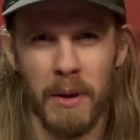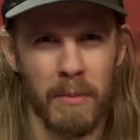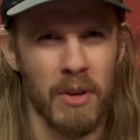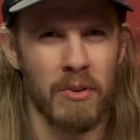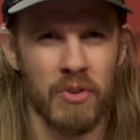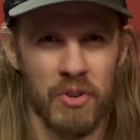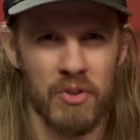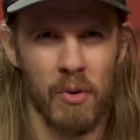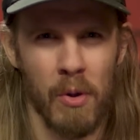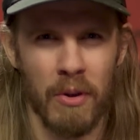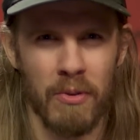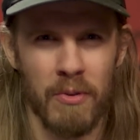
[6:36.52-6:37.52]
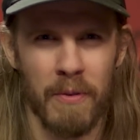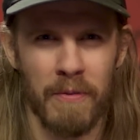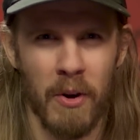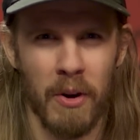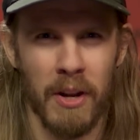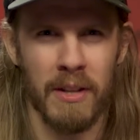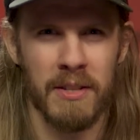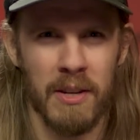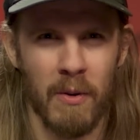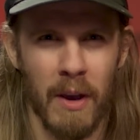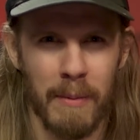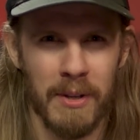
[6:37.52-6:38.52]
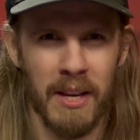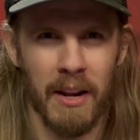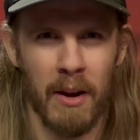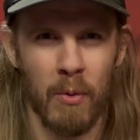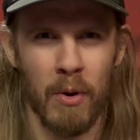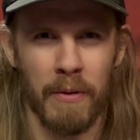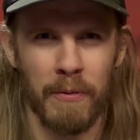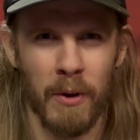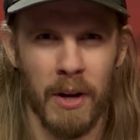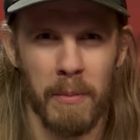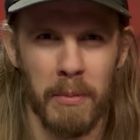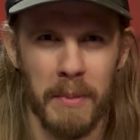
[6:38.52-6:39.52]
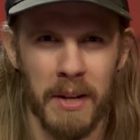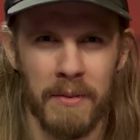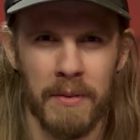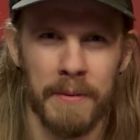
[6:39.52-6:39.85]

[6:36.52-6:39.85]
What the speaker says: but you're just scrolling through your phone on Instagram to get out of work for a couple minutes.